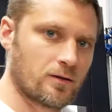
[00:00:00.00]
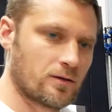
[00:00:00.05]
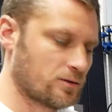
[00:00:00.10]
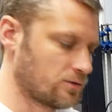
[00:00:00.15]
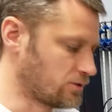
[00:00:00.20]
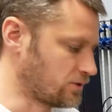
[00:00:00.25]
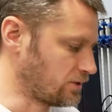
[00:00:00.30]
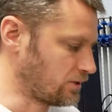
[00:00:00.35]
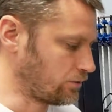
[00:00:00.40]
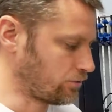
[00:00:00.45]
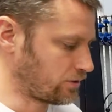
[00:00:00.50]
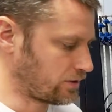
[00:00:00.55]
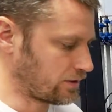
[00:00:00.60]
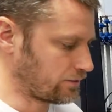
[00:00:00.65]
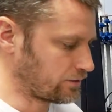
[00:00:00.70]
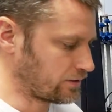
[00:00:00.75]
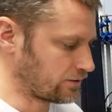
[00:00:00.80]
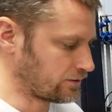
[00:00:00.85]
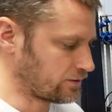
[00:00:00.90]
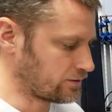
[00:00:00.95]
So now that I've
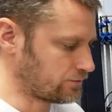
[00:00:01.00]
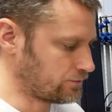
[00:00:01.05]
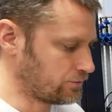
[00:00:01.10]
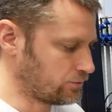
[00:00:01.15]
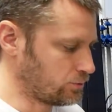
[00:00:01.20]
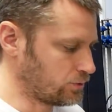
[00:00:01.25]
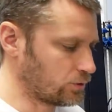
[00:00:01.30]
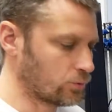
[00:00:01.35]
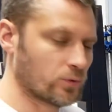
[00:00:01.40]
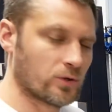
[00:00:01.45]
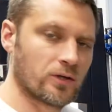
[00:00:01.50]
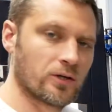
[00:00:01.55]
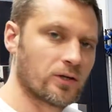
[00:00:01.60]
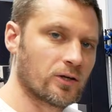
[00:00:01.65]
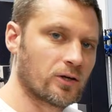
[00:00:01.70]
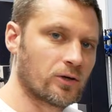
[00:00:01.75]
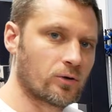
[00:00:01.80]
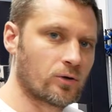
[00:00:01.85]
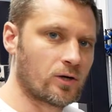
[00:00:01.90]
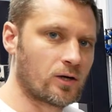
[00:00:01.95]
got this viewing
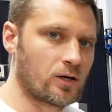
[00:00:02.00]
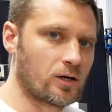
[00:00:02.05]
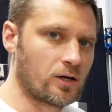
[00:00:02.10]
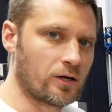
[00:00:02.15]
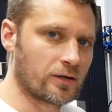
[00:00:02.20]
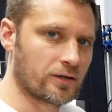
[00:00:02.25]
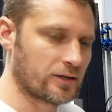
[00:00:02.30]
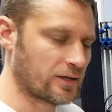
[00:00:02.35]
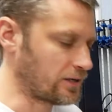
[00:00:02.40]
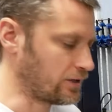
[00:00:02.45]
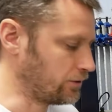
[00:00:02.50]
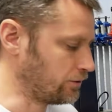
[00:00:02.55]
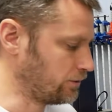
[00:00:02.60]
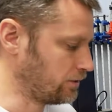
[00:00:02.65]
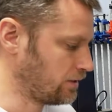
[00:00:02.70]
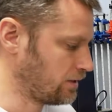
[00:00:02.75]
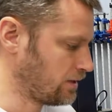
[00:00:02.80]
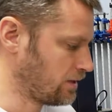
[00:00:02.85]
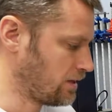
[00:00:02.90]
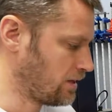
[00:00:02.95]
window hogged out
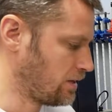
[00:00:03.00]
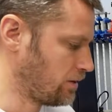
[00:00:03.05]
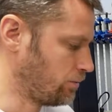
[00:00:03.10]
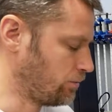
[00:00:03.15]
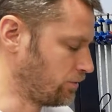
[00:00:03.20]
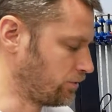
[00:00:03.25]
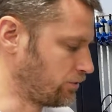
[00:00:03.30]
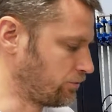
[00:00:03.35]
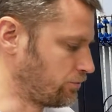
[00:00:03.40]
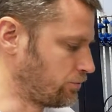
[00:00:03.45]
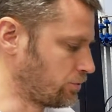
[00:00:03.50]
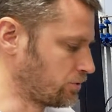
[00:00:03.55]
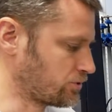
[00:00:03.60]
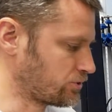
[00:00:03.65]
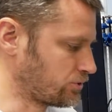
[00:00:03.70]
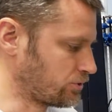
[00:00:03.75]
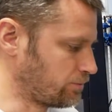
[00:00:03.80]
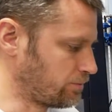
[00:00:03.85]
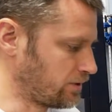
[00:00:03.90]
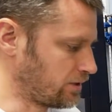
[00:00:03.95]
with the
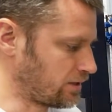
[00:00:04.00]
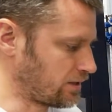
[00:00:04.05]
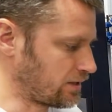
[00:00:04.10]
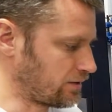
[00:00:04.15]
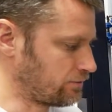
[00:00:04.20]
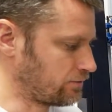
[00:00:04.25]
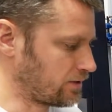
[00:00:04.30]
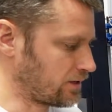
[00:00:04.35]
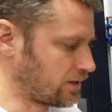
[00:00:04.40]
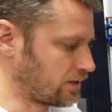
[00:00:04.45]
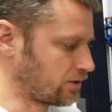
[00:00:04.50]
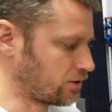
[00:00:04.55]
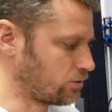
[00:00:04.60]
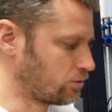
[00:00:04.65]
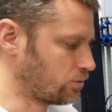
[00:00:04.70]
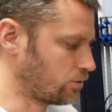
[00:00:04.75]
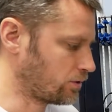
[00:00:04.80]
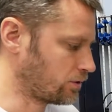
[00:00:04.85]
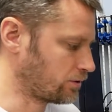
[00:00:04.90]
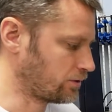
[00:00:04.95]
Forstner bit, I've got a
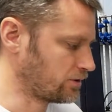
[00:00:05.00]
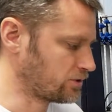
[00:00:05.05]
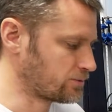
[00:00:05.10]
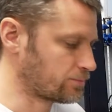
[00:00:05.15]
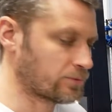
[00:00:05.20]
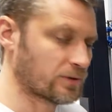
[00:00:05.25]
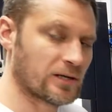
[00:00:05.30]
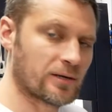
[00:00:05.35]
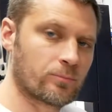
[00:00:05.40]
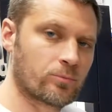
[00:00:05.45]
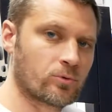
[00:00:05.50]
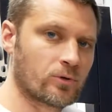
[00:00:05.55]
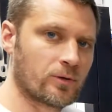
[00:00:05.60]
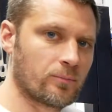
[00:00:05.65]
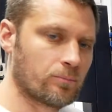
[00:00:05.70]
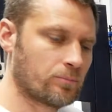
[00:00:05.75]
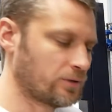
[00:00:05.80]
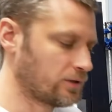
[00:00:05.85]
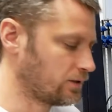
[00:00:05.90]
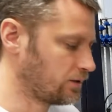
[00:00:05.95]
1/4 inch brad
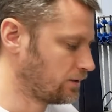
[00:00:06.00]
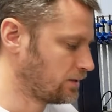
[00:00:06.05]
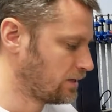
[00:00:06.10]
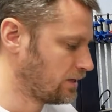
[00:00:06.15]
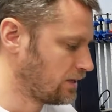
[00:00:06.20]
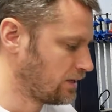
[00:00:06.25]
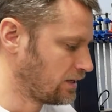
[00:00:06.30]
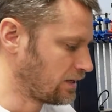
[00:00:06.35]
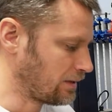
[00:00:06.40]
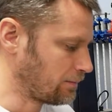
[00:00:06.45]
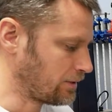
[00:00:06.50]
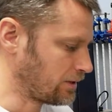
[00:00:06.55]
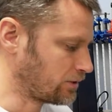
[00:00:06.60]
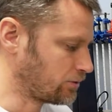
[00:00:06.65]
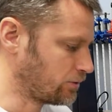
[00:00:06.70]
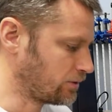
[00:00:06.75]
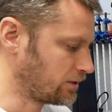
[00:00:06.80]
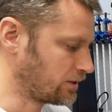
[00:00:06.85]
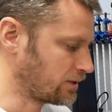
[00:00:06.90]
point bit, and I'm not going